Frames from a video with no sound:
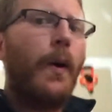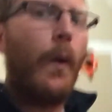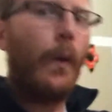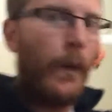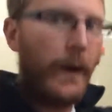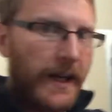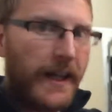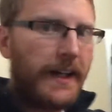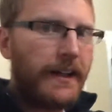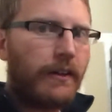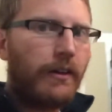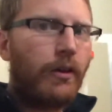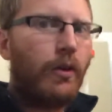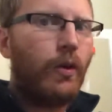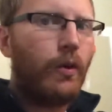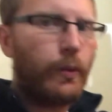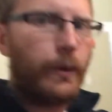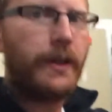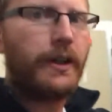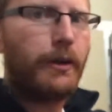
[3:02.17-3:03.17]

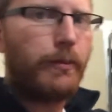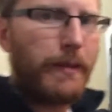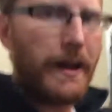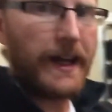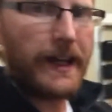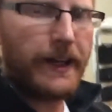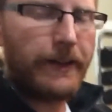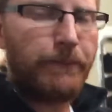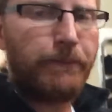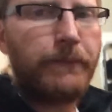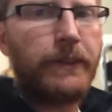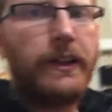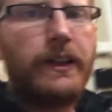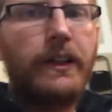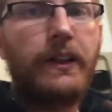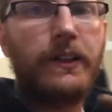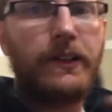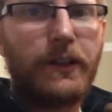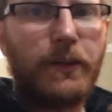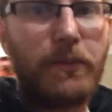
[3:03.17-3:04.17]
real bad.
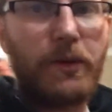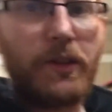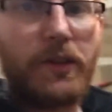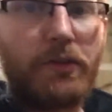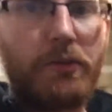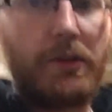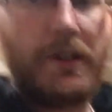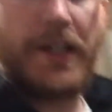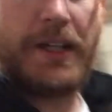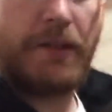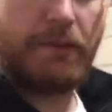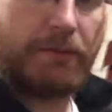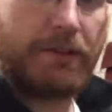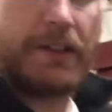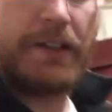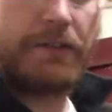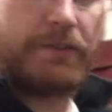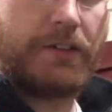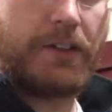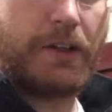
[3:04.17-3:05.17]
Number 3, we
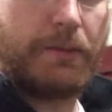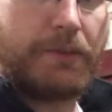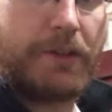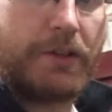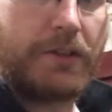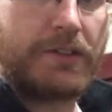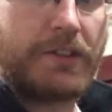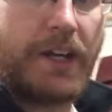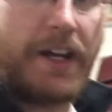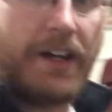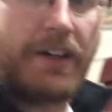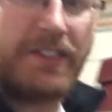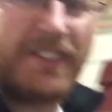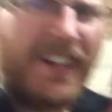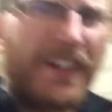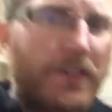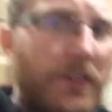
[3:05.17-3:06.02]
need to fill up those tires. I